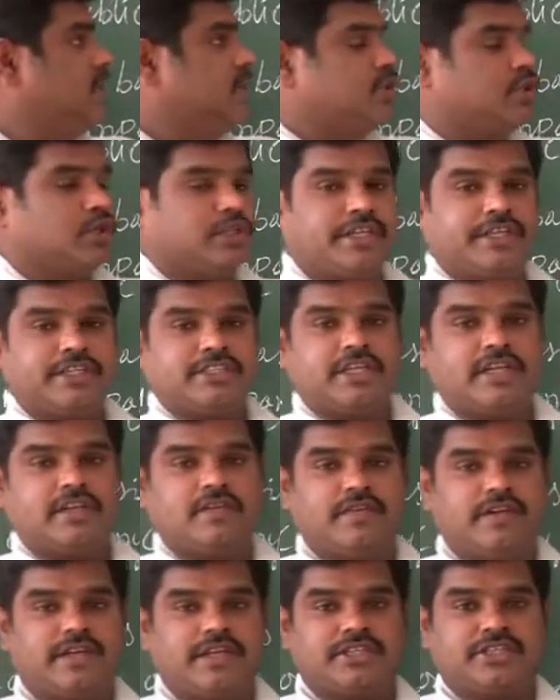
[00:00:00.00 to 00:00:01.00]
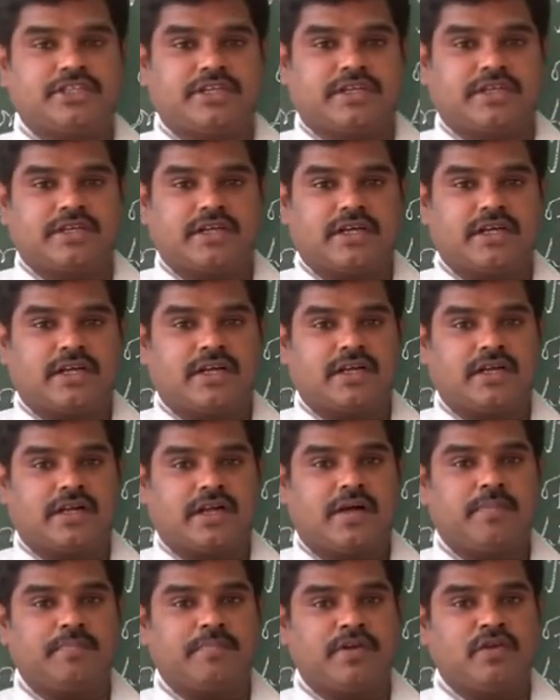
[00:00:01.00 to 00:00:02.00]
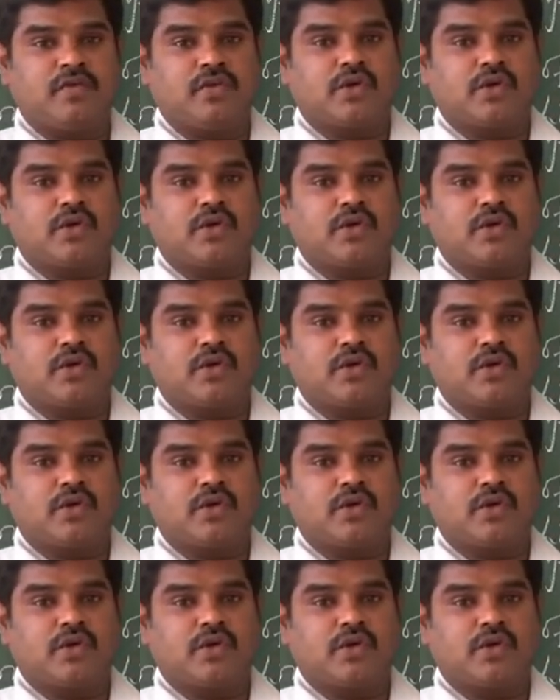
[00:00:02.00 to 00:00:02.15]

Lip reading: So there is an invitation. Company will